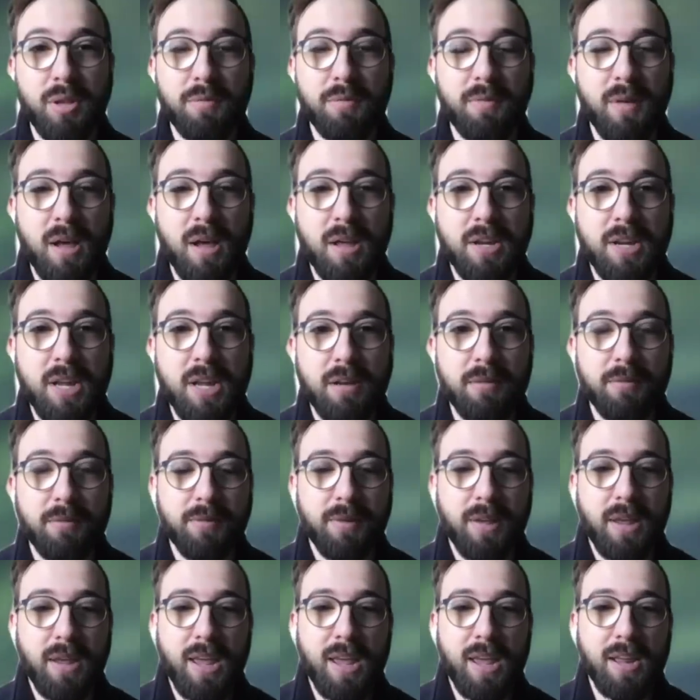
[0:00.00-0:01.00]
fond of.
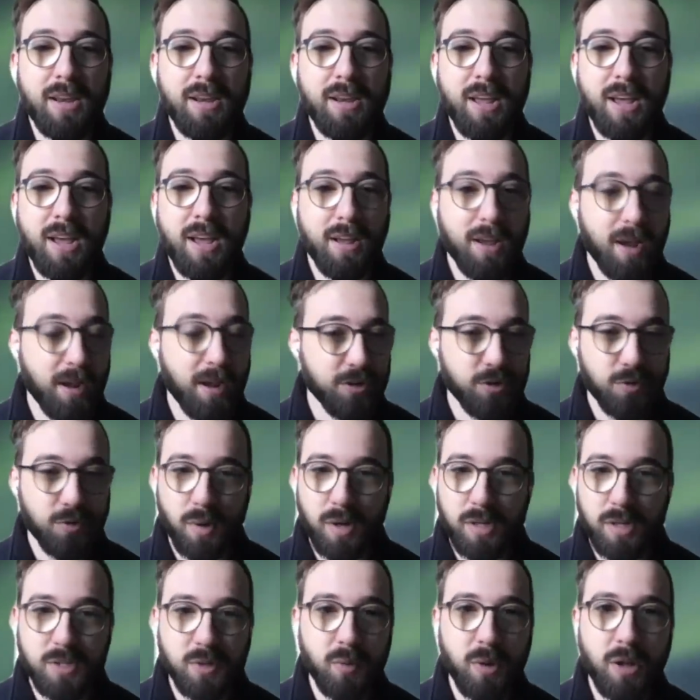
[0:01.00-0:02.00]
And I just
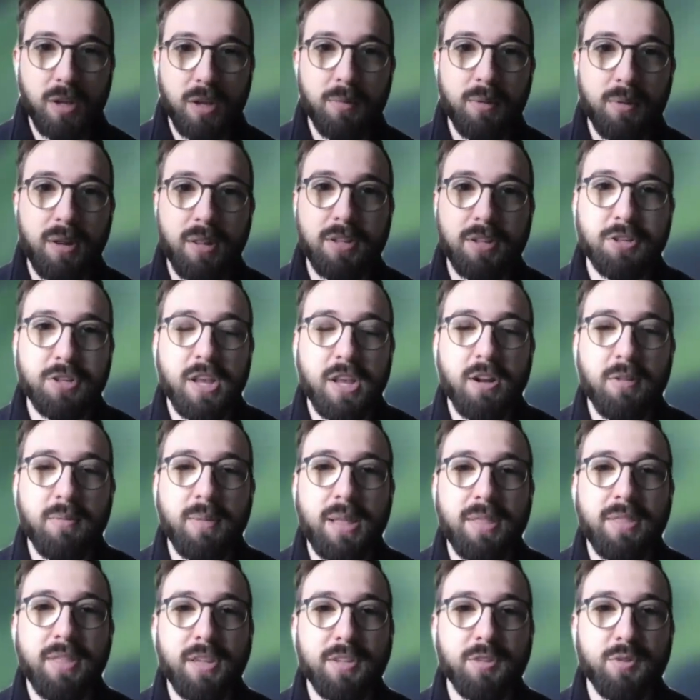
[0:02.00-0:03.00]
wanted to welcome you to the channel, man.
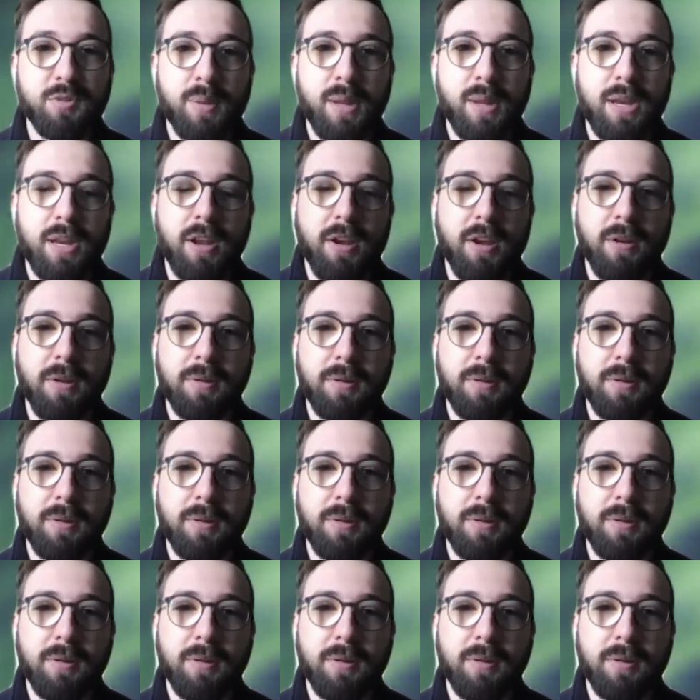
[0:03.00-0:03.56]
Thanks for being here.